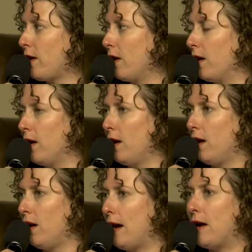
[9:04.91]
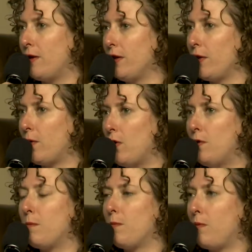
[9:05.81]
are out on the
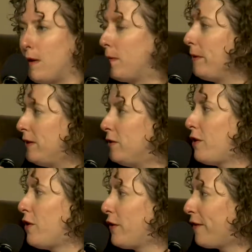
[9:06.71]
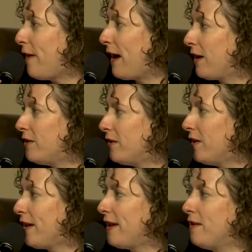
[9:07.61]
road, probably due to those
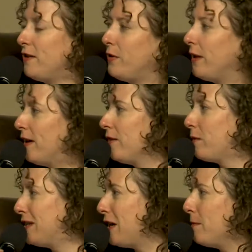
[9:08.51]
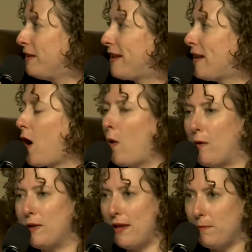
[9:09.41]
factors, and doing a retirement that's not
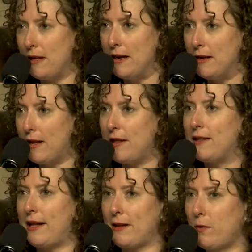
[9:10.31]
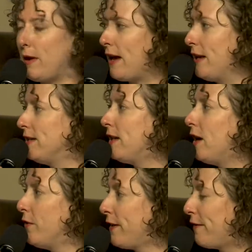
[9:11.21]
quite what they planned, I think that's when we get into the
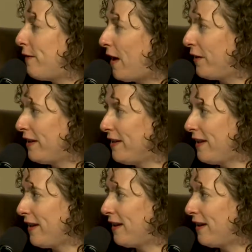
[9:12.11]
hundreds of thousands.